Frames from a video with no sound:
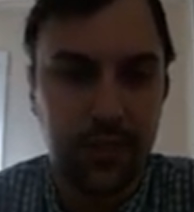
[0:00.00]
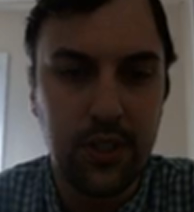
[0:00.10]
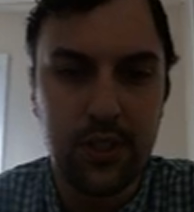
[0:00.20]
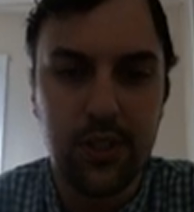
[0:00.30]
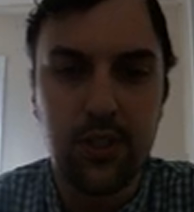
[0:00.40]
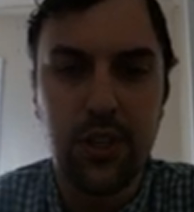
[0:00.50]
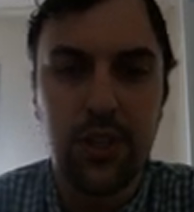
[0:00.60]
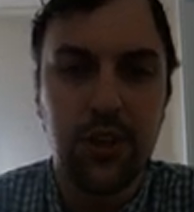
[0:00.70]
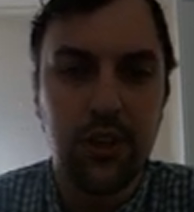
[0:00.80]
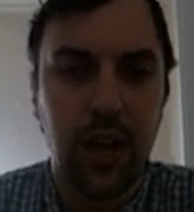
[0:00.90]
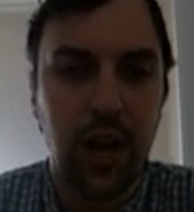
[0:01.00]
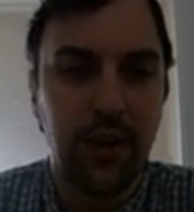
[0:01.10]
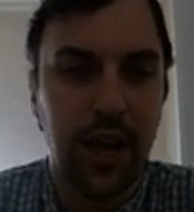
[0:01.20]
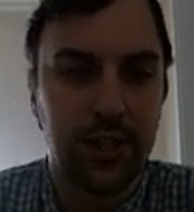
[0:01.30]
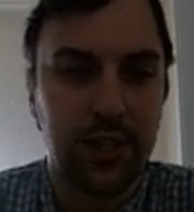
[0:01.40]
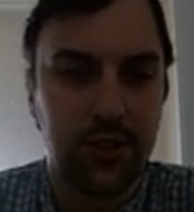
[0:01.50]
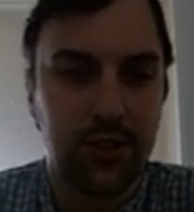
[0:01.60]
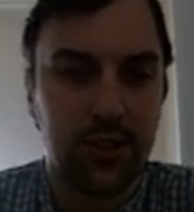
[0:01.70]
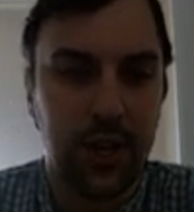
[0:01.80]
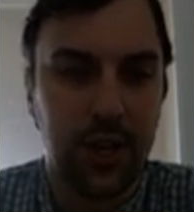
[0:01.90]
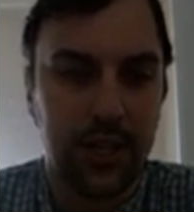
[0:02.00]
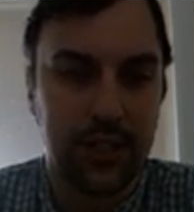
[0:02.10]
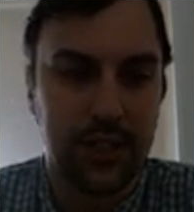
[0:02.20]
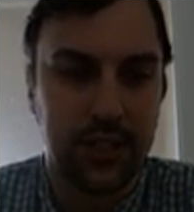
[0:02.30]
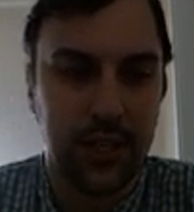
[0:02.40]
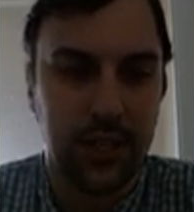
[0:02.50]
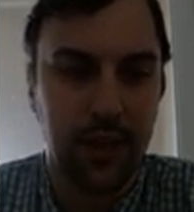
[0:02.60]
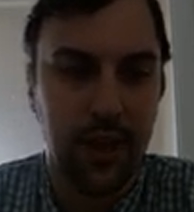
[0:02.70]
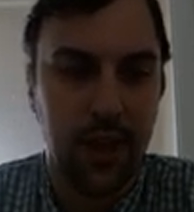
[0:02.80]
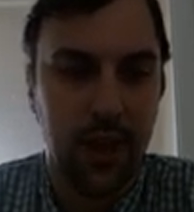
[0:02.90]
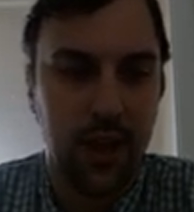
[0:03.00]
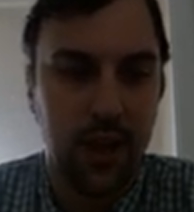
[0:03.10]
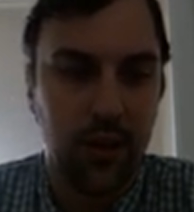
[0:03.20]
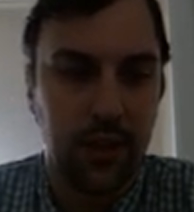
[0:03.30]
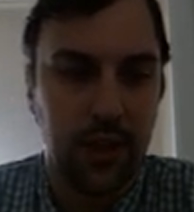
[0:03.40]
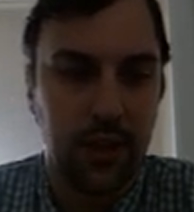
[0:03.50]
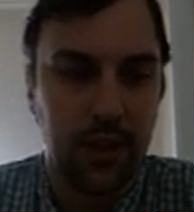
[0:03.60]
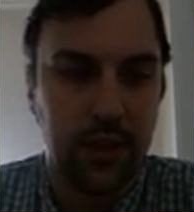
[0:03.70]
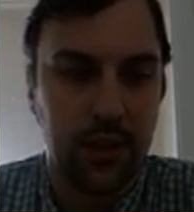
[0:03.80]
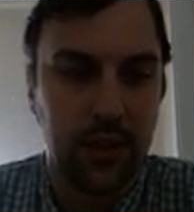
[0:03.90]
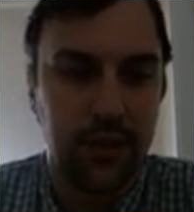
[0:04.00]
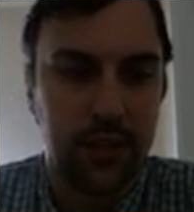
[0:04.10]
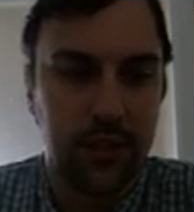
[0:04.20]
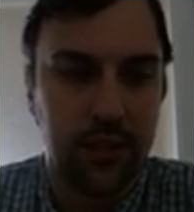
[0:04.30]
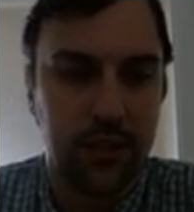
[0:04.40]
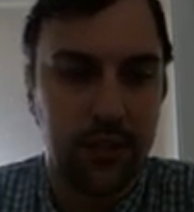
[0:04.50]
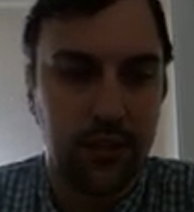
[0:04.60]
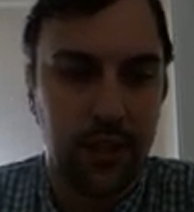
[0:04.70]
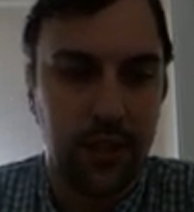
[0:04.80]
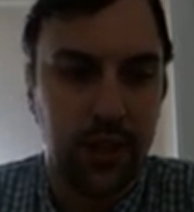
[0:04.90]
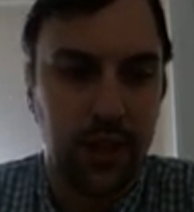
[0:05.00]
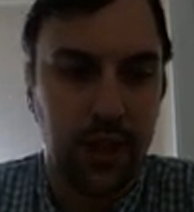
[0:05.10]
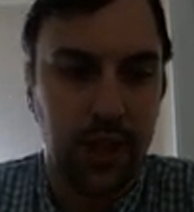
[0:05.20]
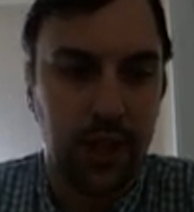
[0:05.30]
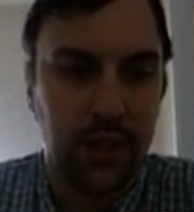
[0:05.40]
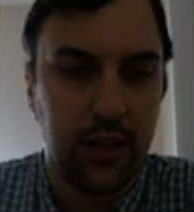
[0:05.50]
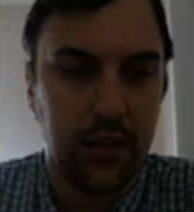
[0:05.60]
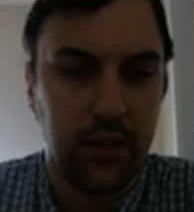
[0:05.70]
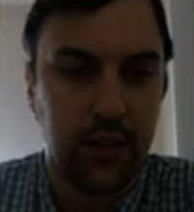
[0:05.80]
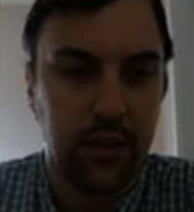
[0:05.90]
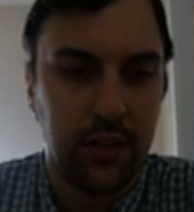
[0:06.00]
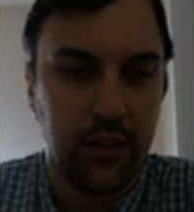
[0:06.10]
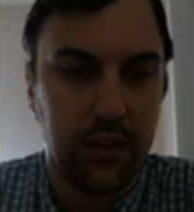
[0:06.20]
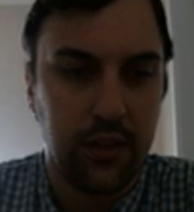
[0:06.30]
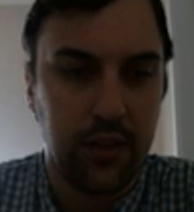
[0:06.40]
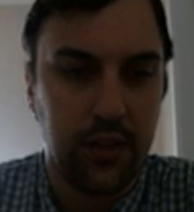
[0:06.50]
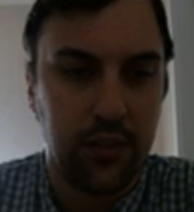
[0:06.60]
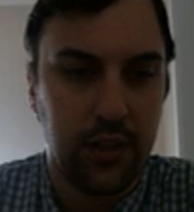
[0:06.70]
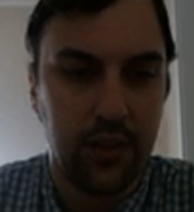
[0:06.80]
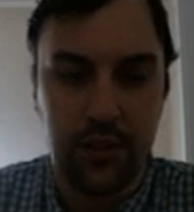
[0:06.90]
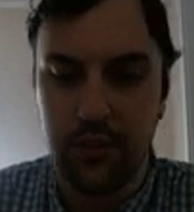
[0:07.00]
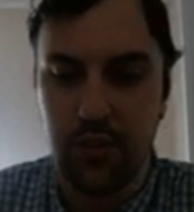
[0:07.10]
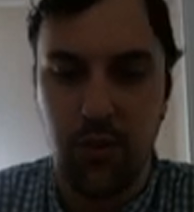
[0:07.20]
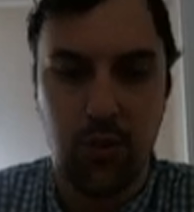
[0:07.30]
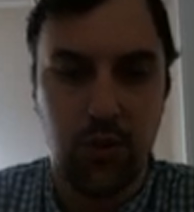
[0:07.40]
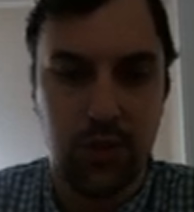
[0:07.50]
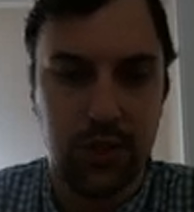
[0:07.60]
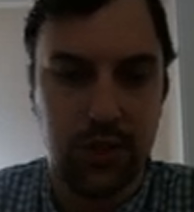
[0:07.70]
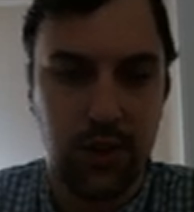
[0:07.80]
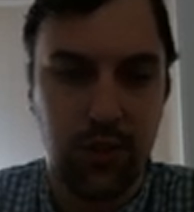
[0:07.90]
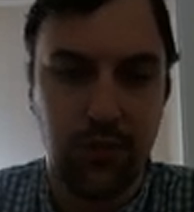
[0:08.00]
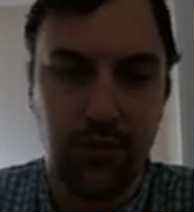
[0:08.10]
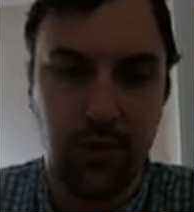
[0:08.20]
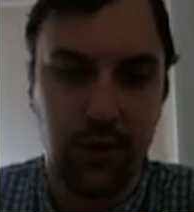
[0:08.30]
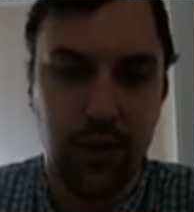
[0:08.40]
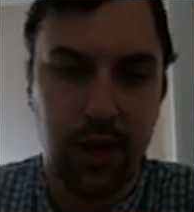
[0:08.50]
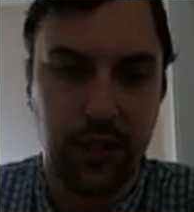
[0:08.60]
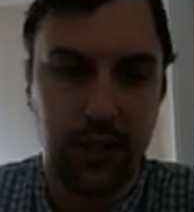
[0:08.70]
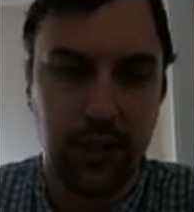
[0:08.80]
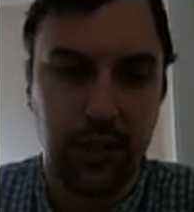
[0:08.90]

So here I would actually try to take Sente with this variation, and they go here, here, or here, or just go 4 directly.